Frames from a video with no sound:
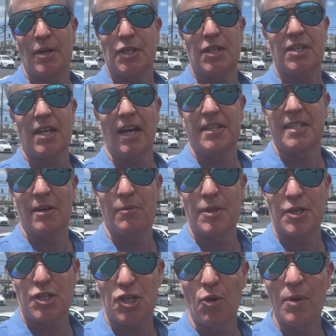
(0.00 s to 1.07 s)
I just got done with
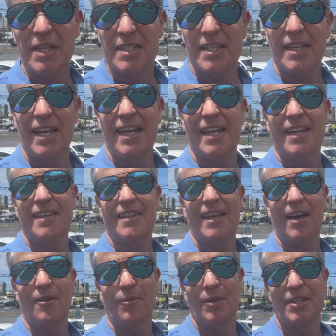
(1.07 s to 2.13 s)
the showing today
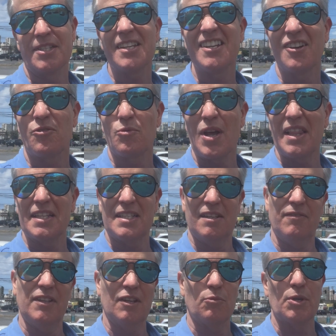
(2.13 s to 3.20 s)
that was,
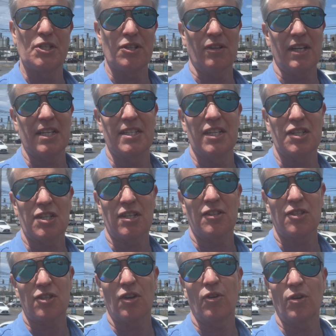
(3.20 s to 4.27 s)
relatively original condition.
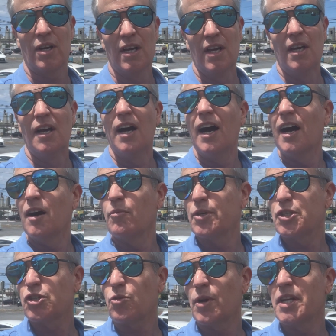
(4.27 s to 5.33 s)
So
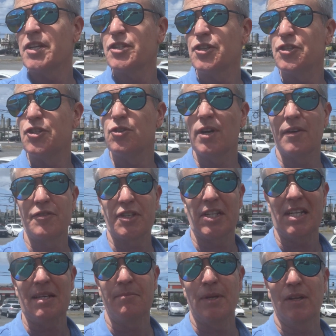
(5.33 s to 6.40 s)
what's great is you do have
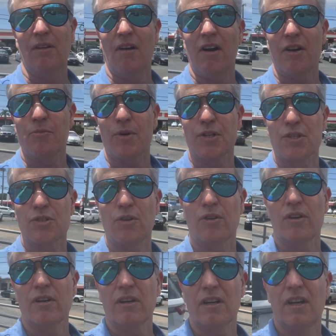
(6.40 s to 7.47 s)
City Mill hardware
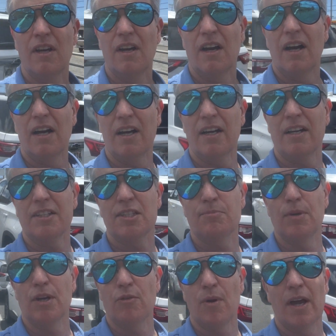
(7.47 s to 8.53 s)
store. It's
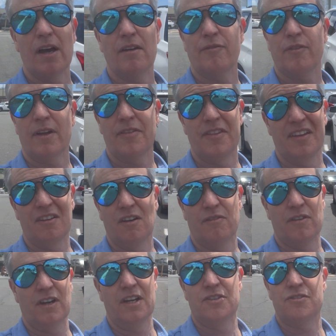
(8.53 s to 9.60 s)
been around for, I think,
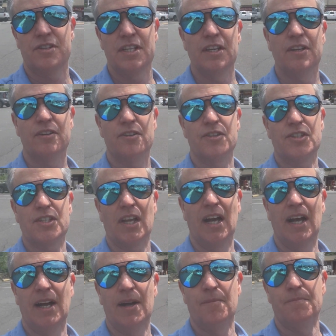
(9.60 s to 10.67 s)
over 100 years.
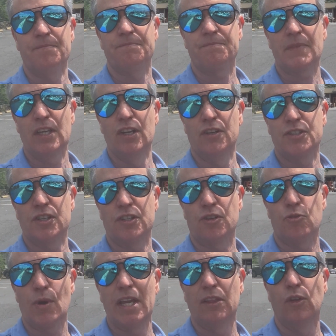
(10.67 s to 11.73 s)
It's a
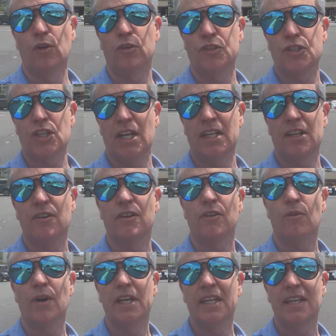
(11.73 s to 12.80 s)
great local chain here in
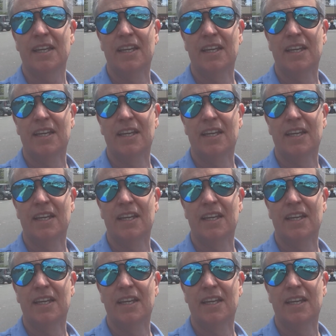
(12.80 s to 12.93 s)
Hawaii.